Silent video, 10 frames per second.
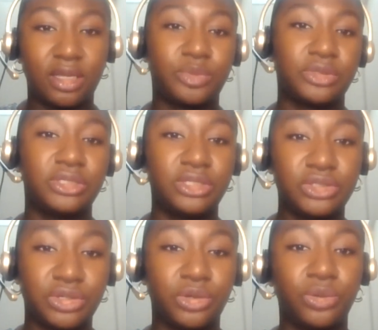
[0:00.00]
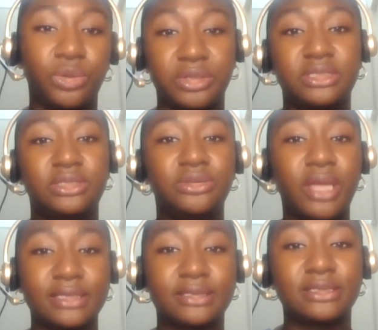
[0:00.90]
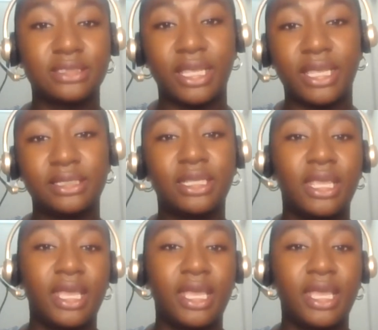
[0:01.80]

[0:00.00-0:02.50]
a procedure in order to access land